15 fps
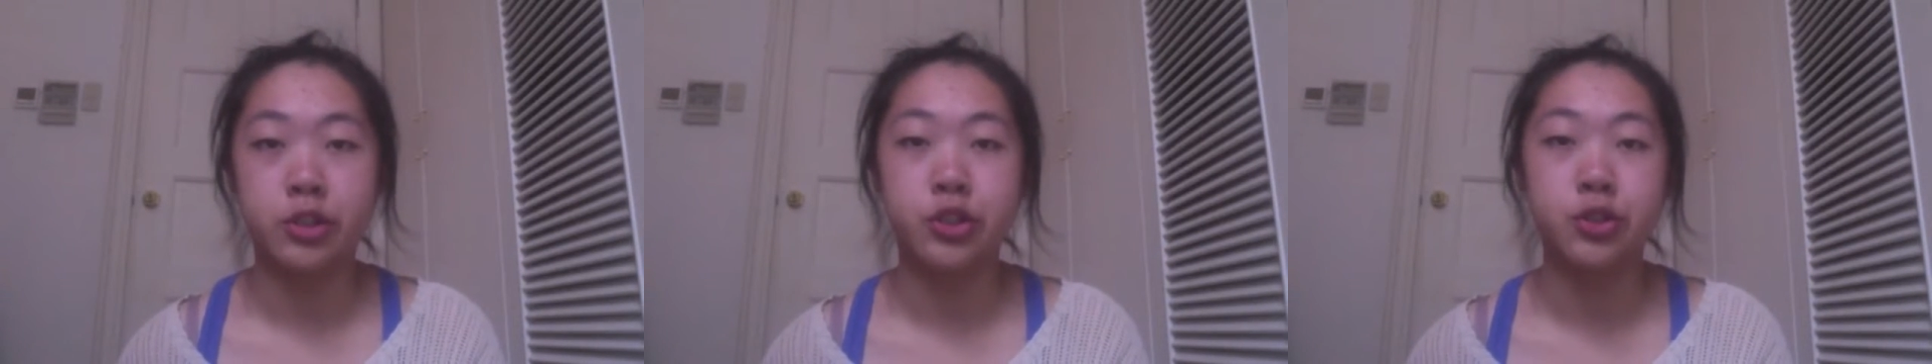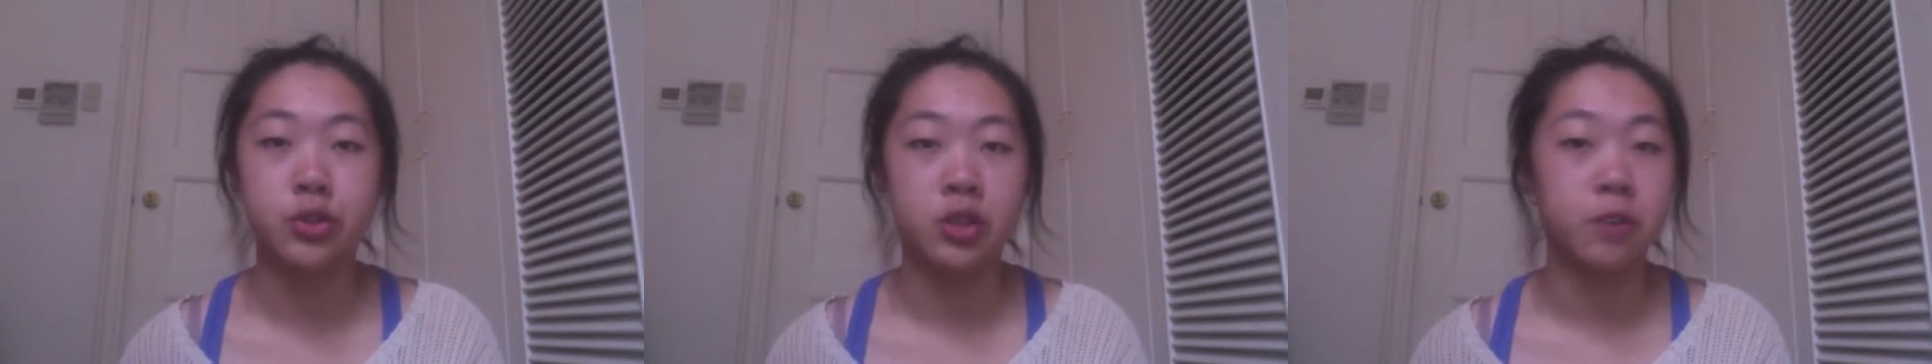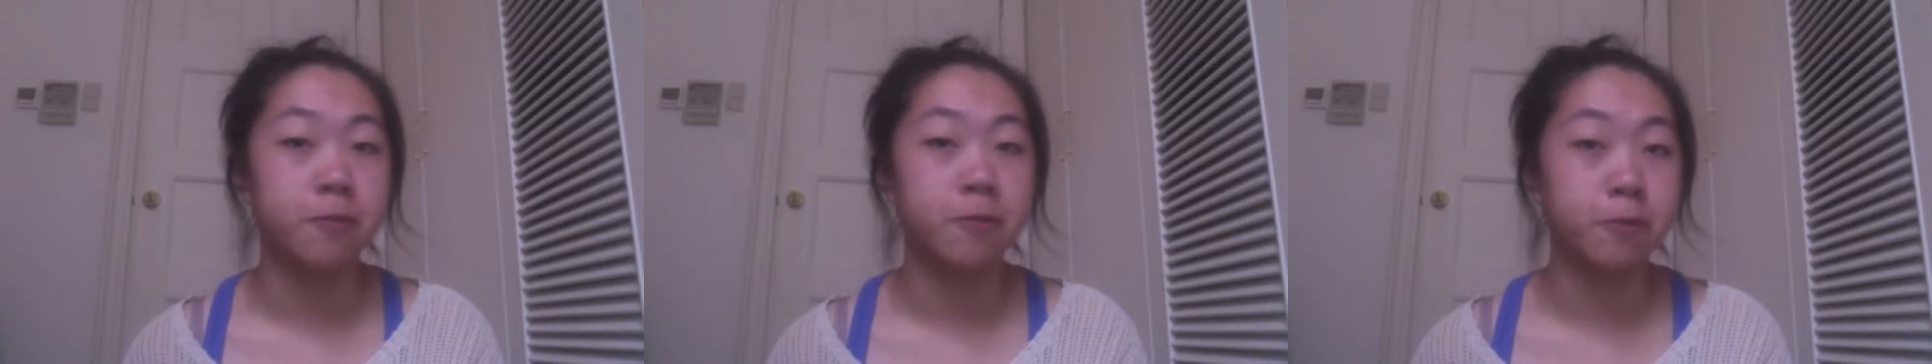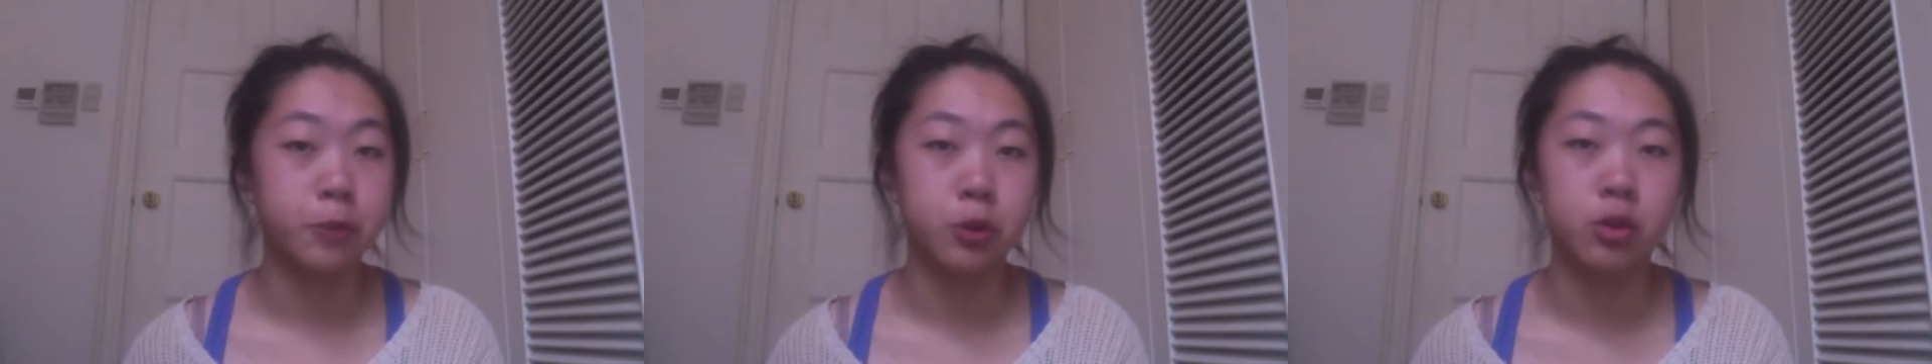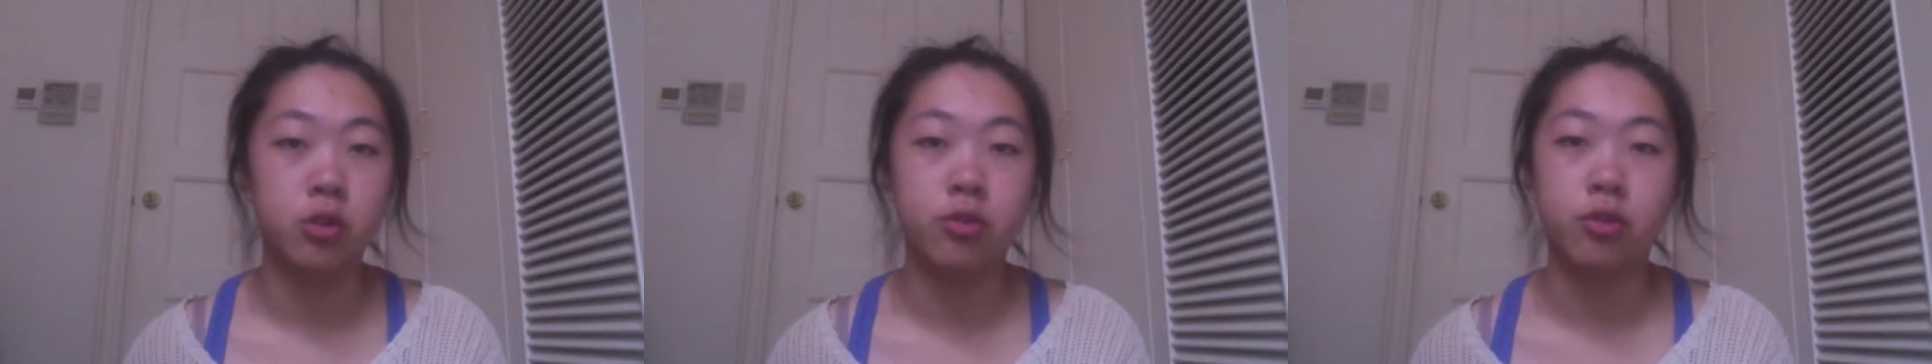choosing
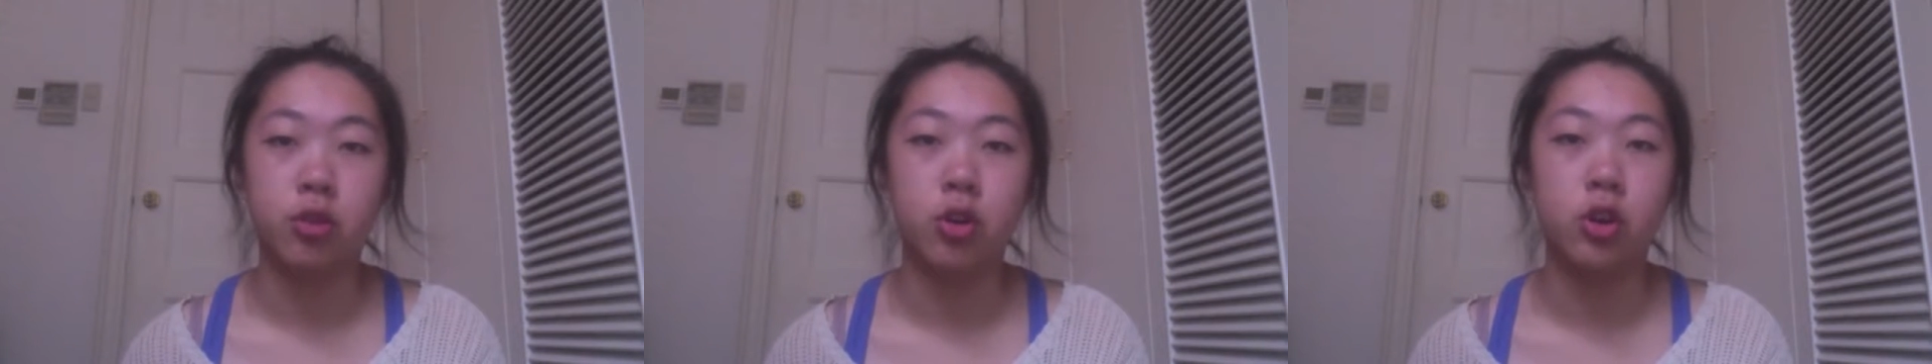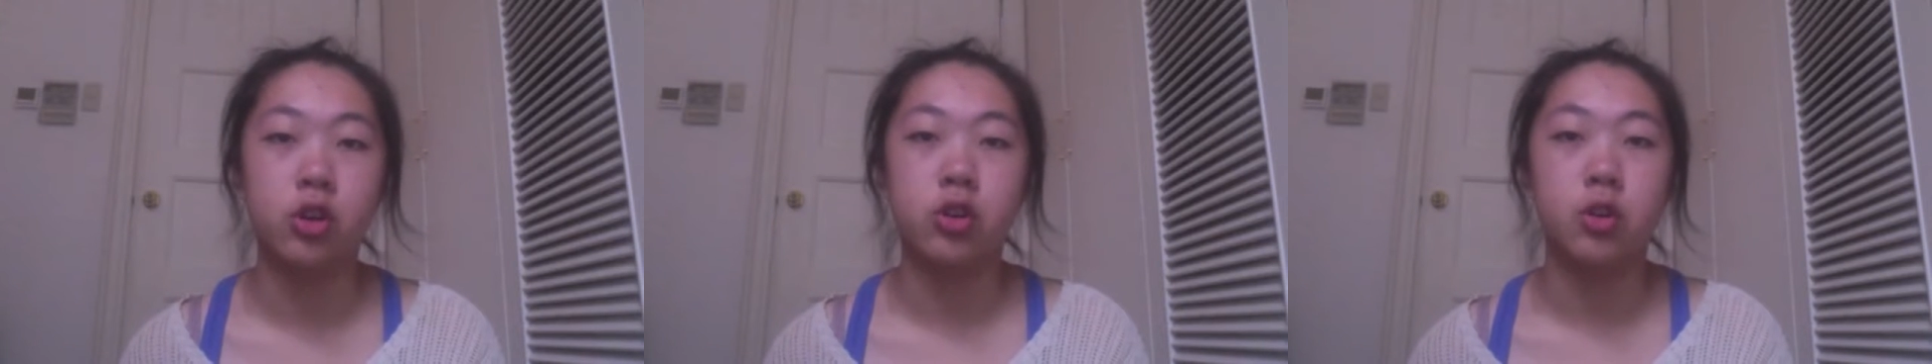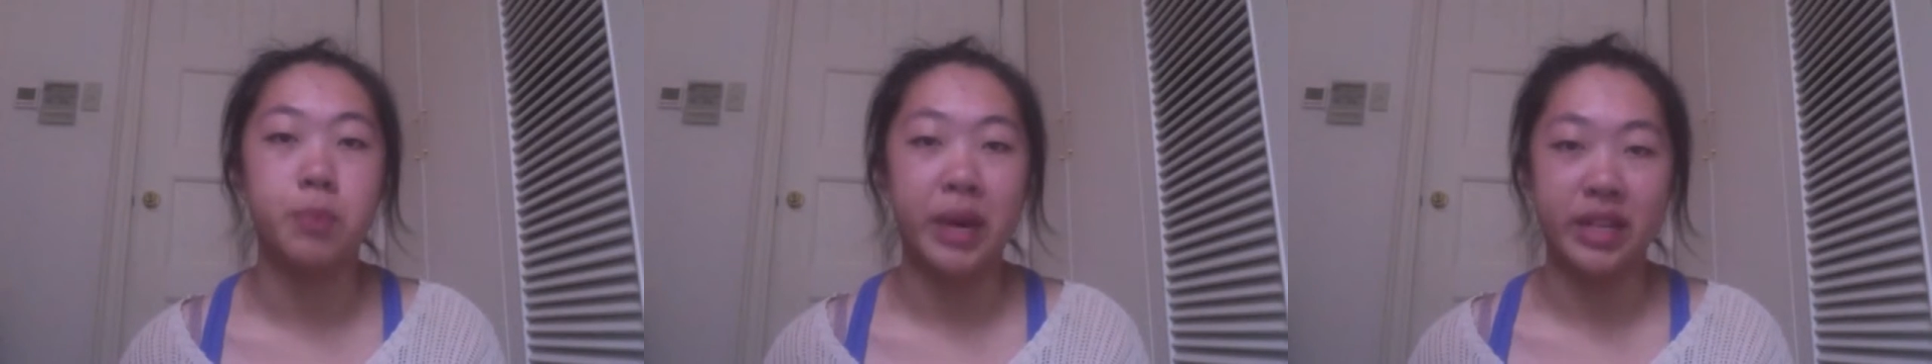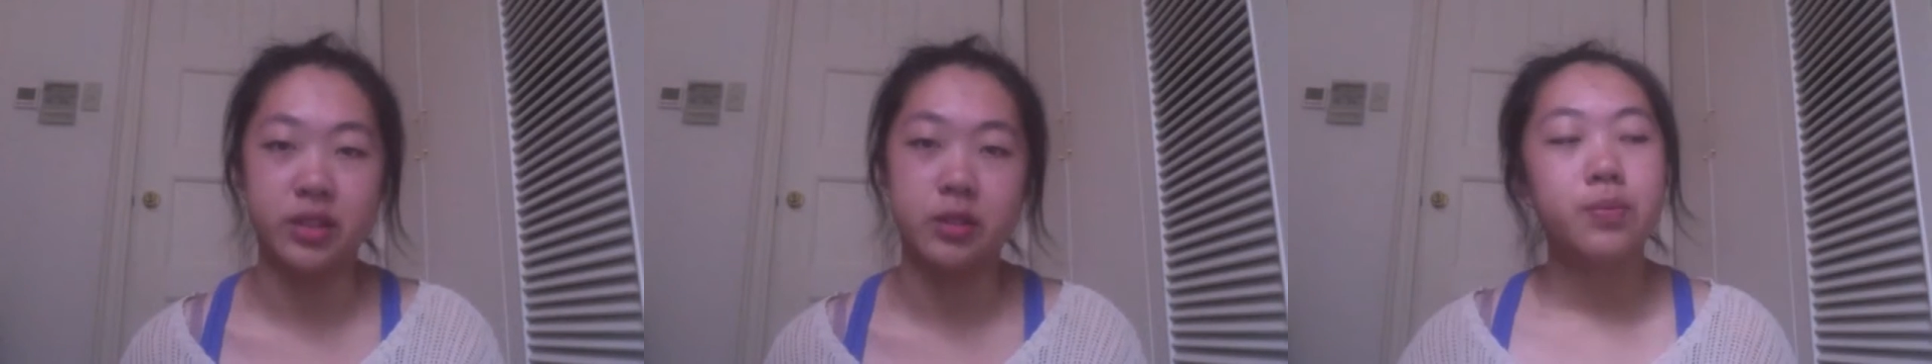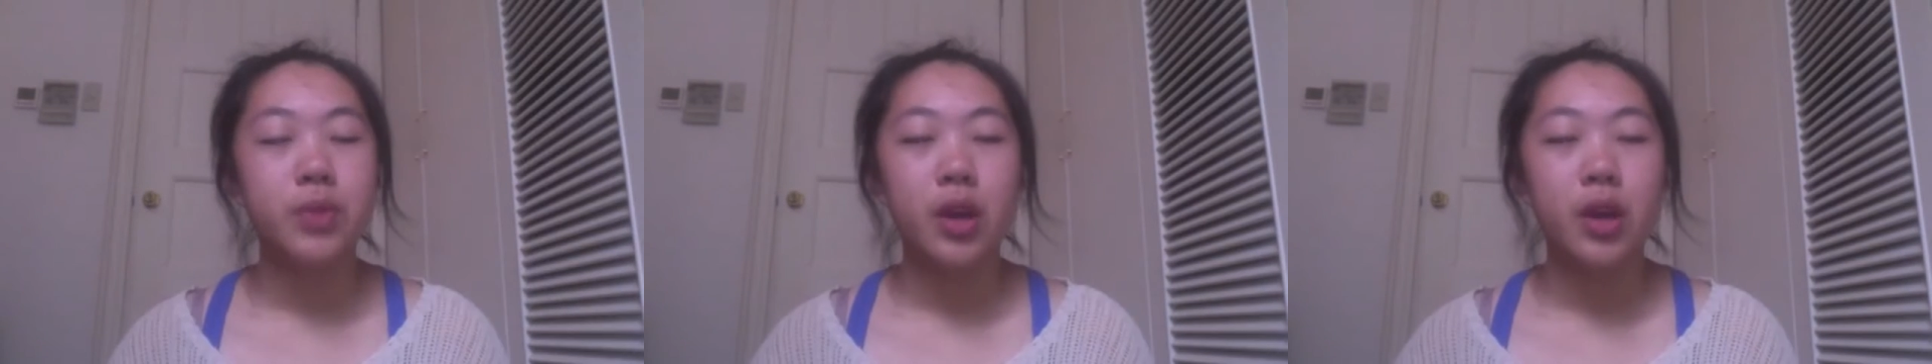food for your pets.